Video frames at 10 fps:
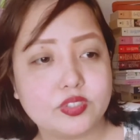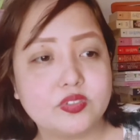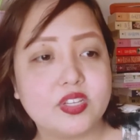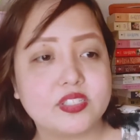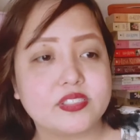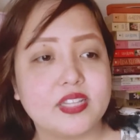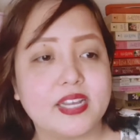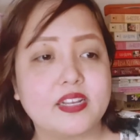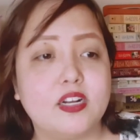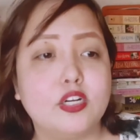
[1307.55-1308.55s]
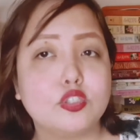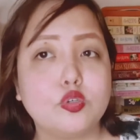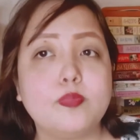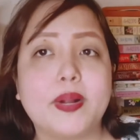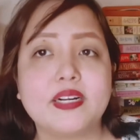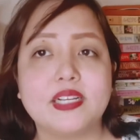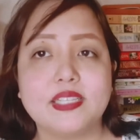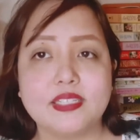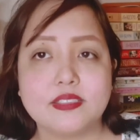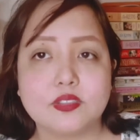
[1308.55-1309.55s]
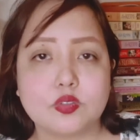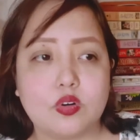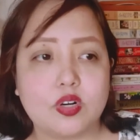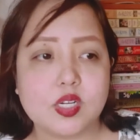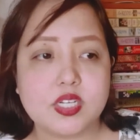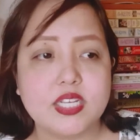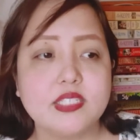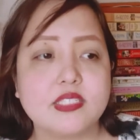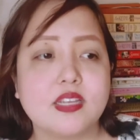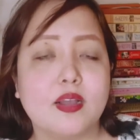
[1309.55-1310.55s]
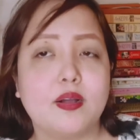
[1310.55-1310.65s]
So there's like 2 parallel stories